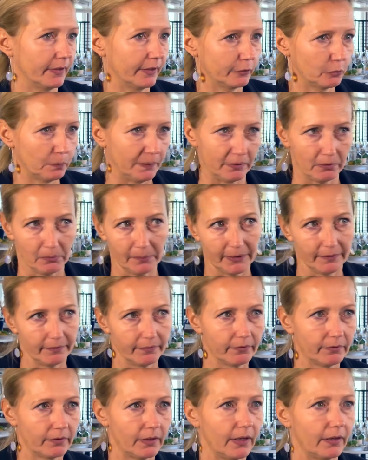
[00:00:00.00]

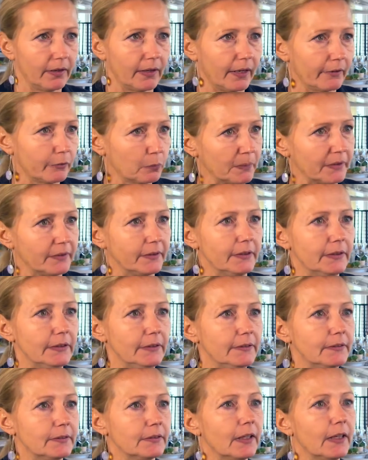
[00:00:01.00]
experiments and
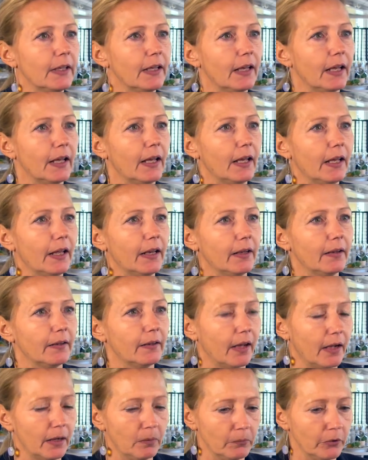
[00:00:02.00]
expertise, and
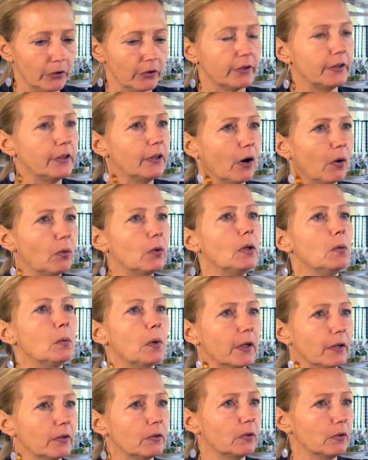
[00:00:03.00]
I'm not the only
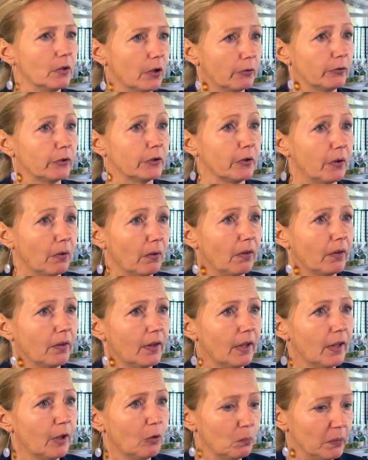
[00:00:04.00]
one who knows it all,
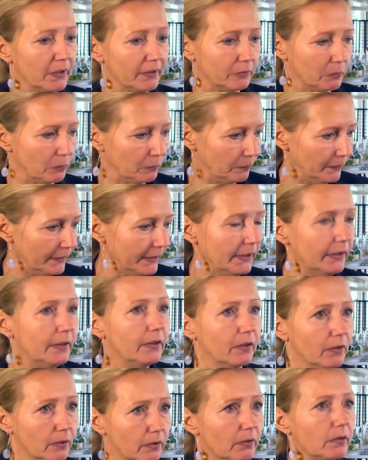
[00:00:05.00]
but we
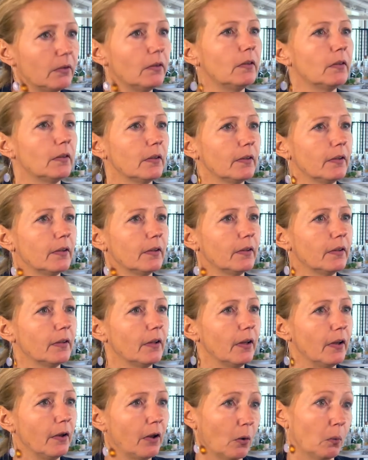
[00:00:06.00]
all
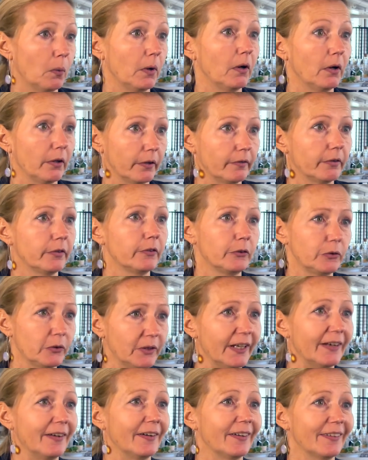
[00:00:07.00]
know a lot
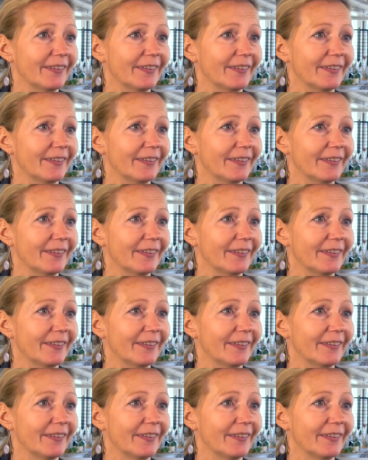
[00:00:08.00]
together.